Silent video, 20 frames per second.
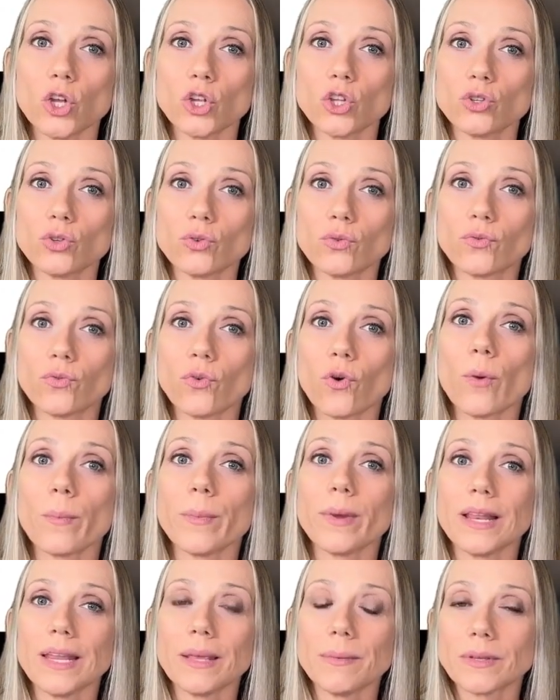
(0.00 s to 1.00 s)
to 4
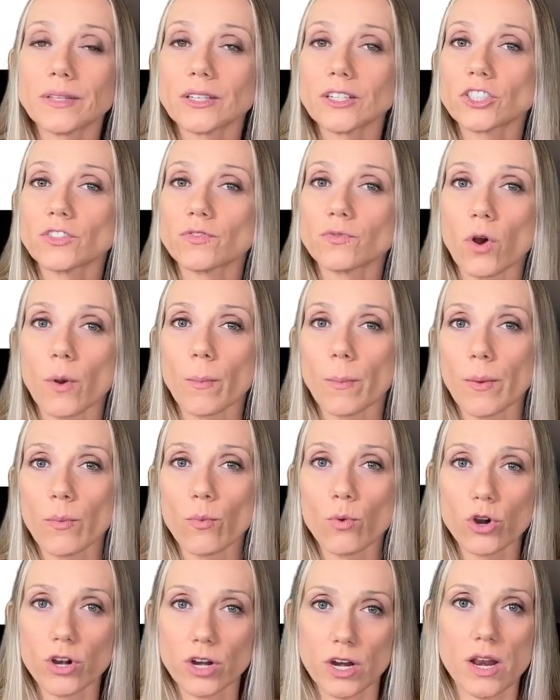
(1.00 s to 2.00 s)
millimeters from my
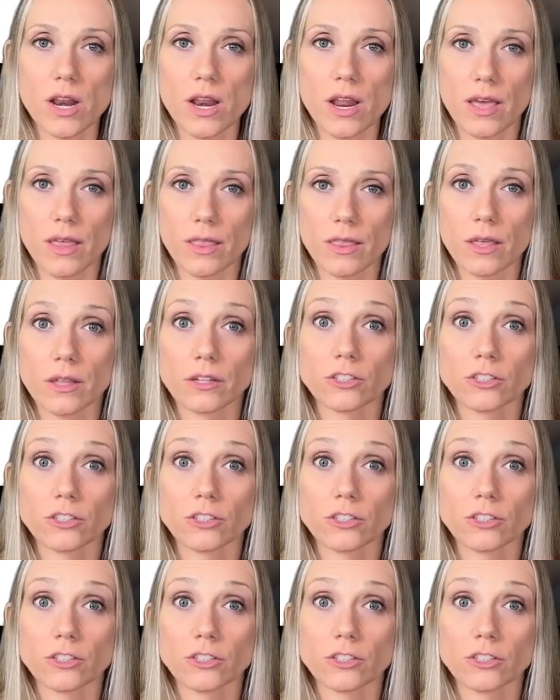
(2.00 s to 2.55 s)
working length.